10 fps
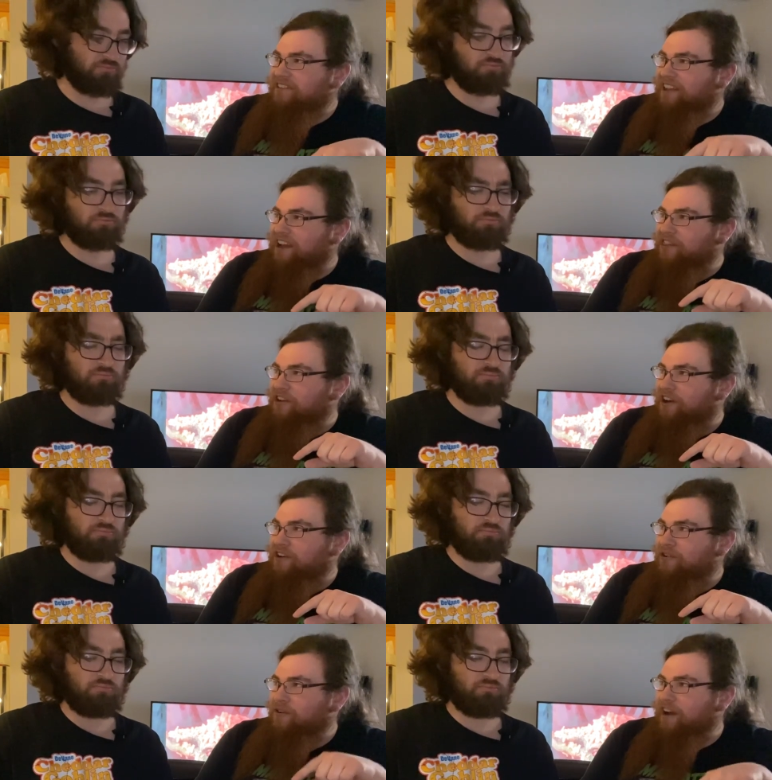Speaker 1: like I
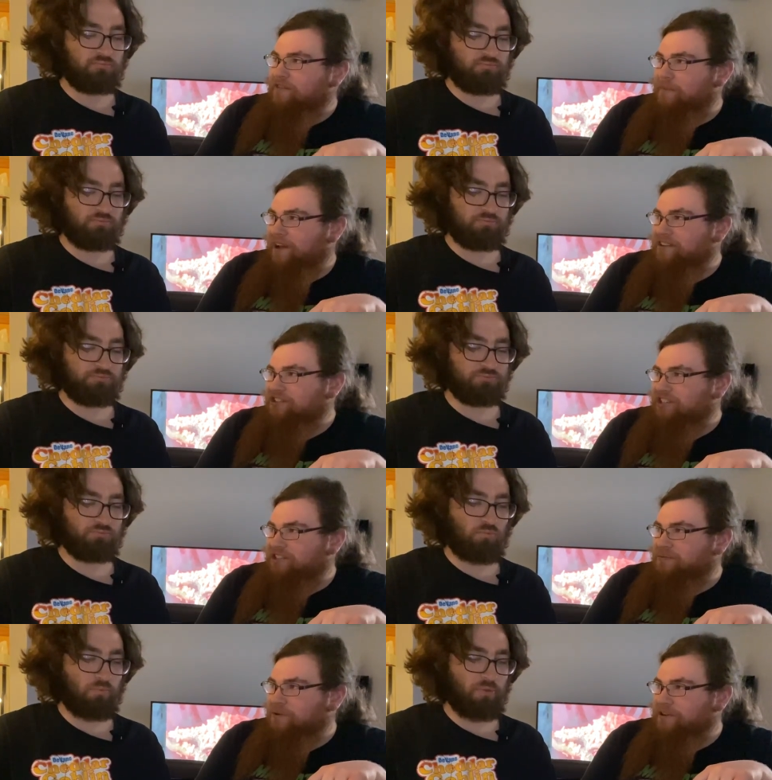thought Kraft mac and
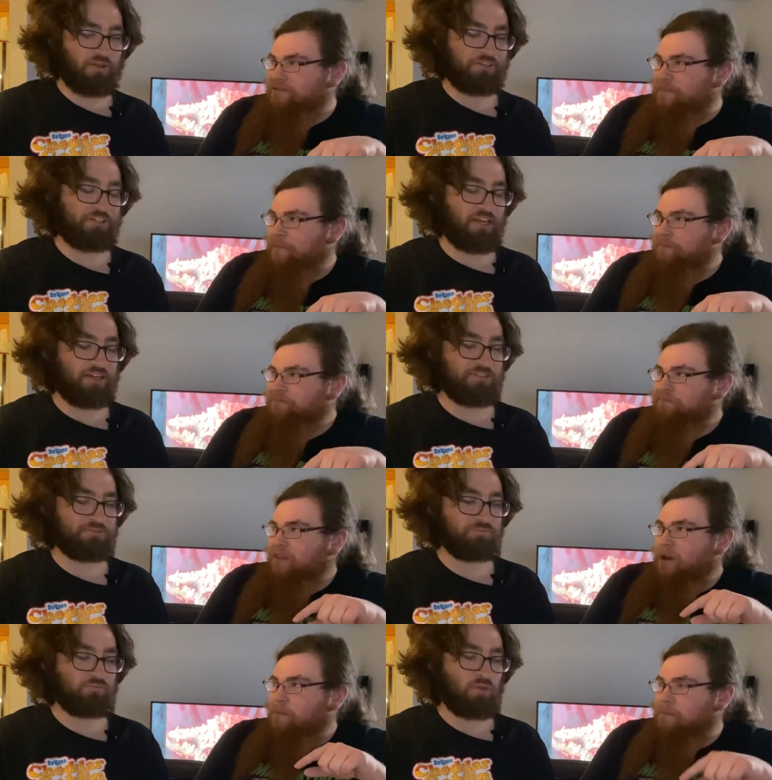cheese would. Yeah.
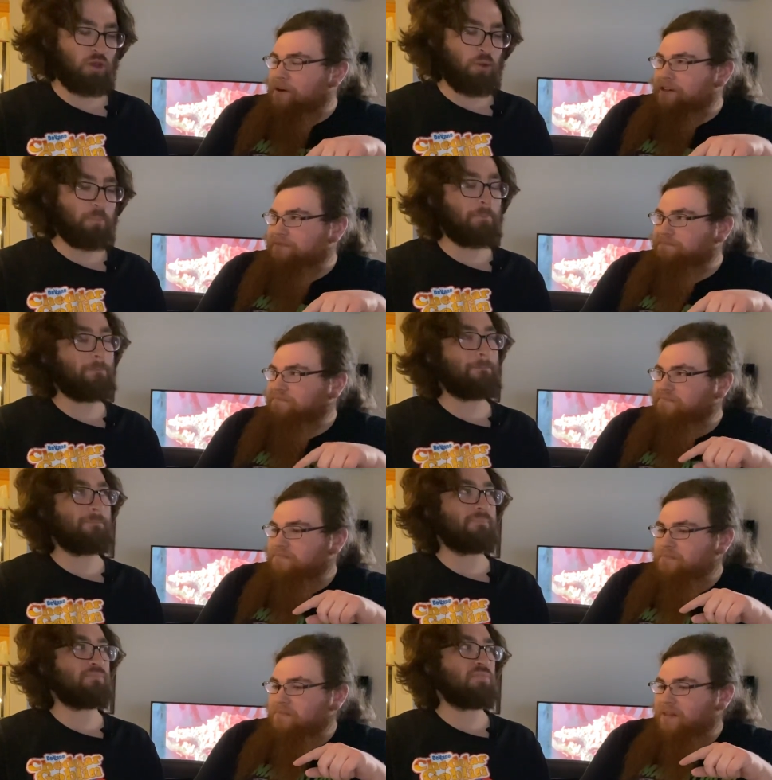But
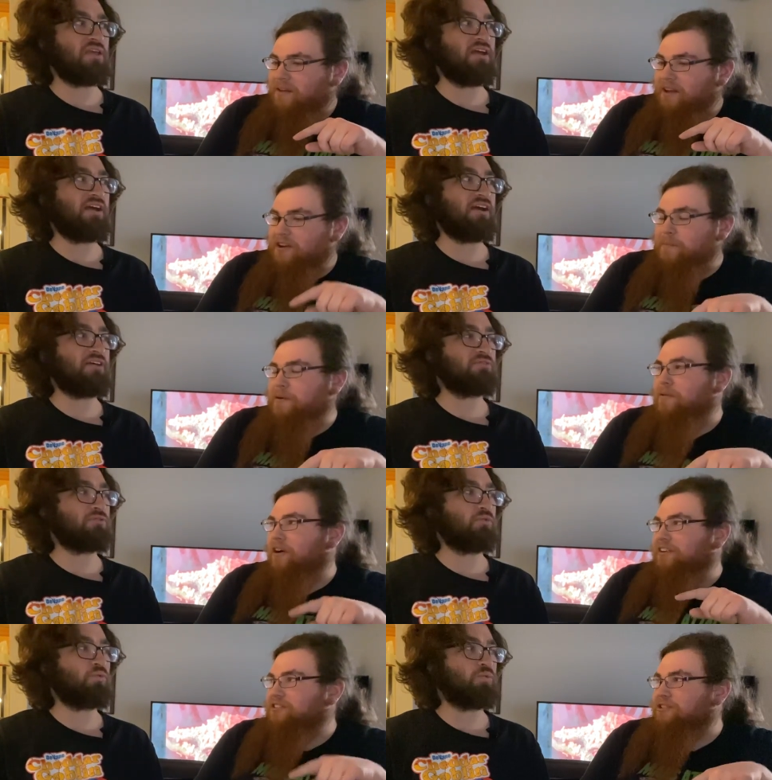I could be
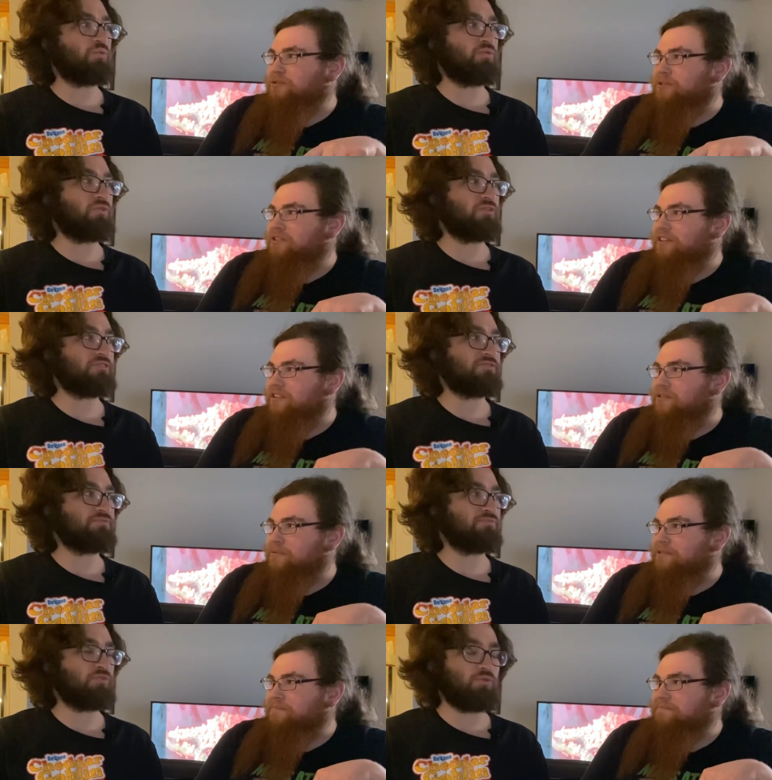wrong as soon as we try the other
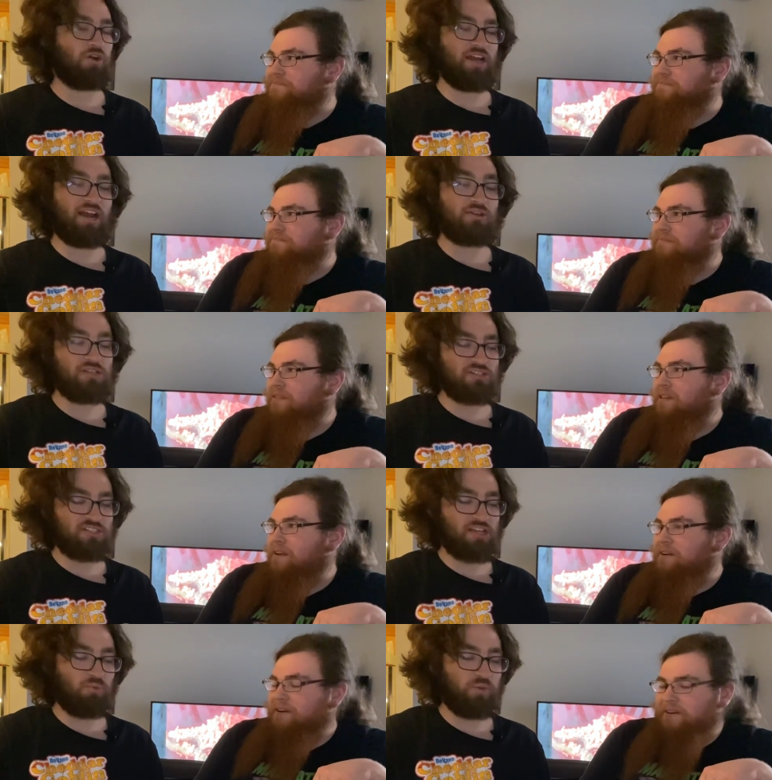one.
Speaker 2: Right. I was also
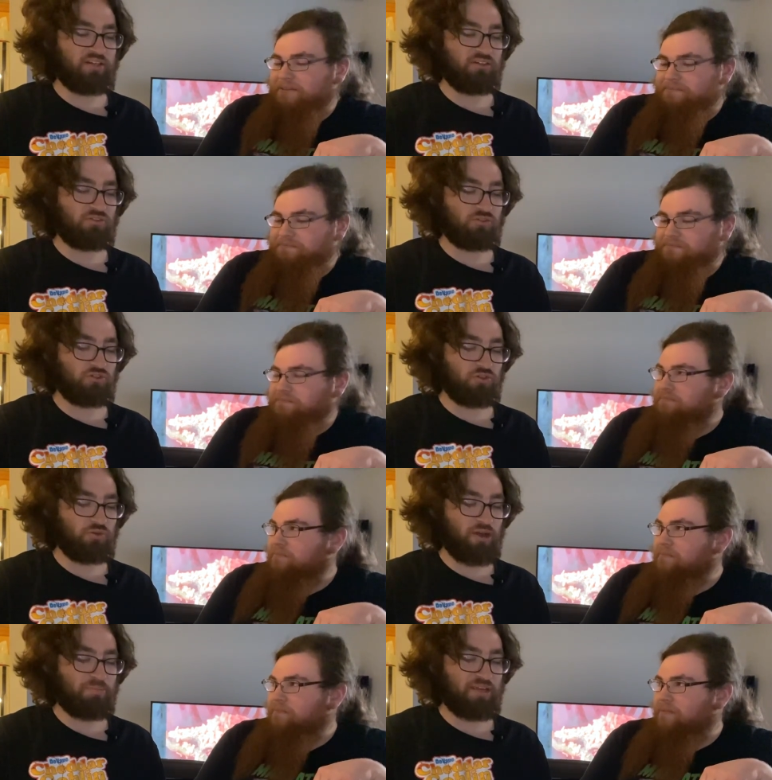gonna say we
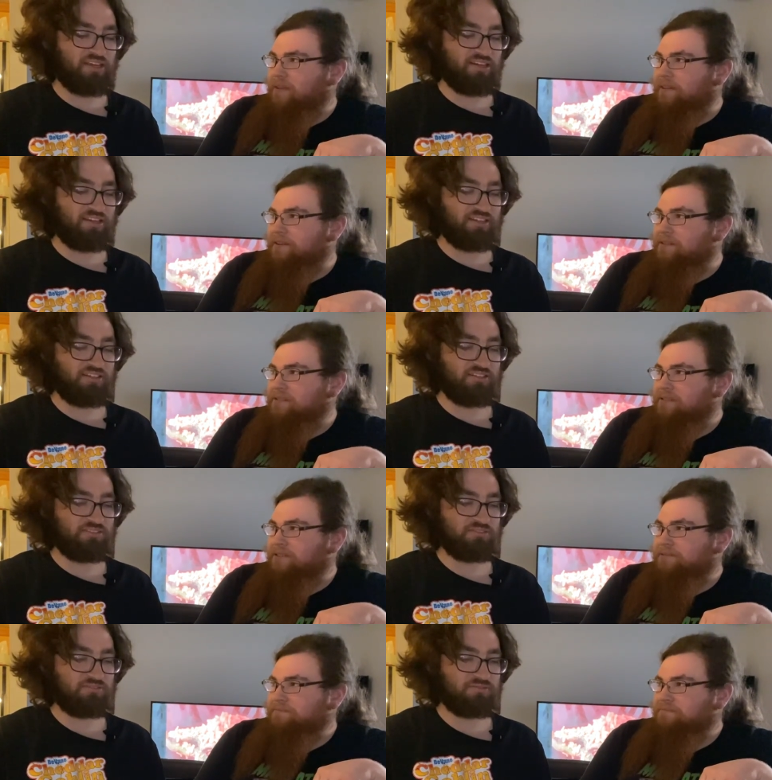grew up
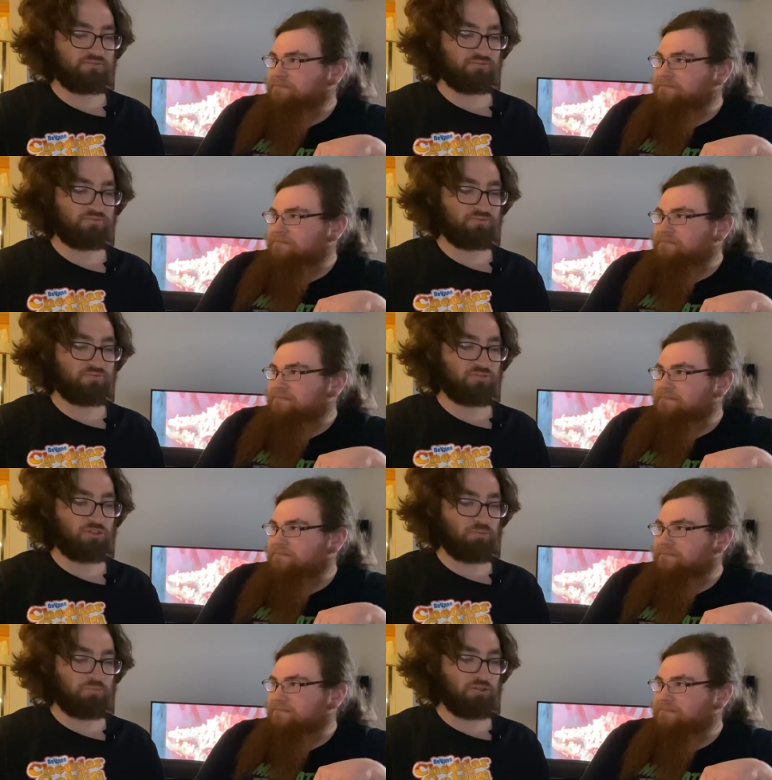eating
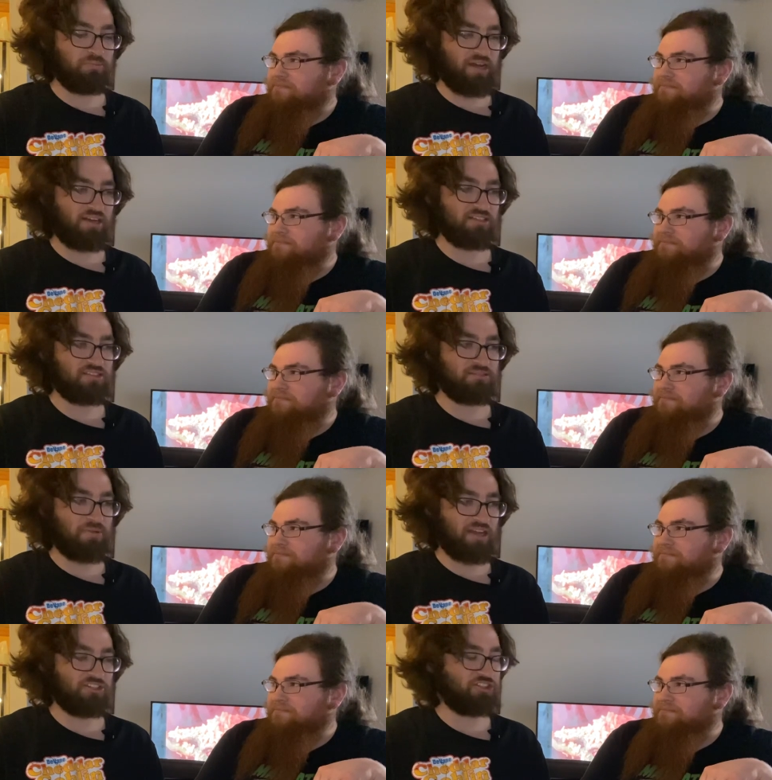the blue box
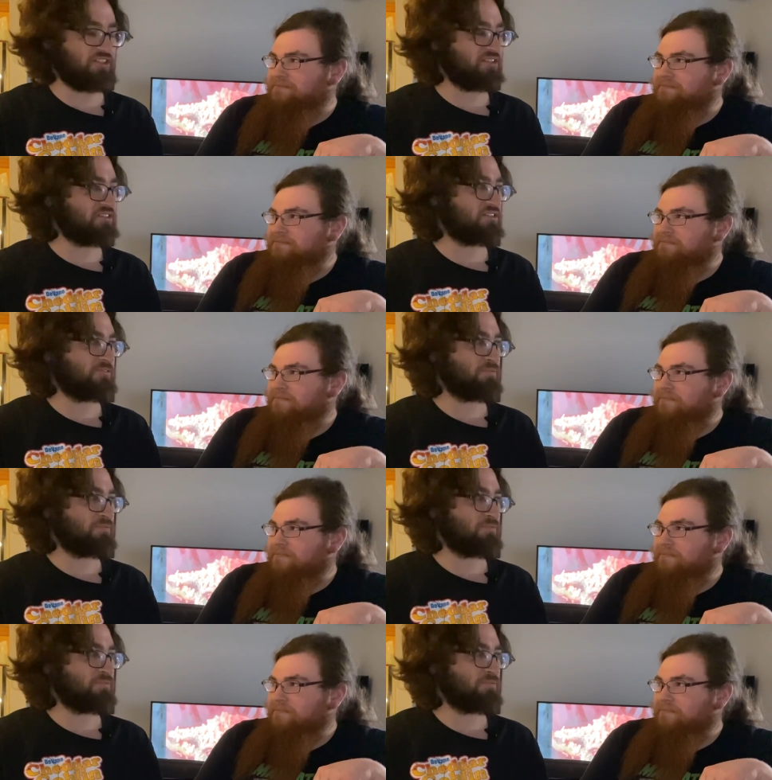mac and cheese.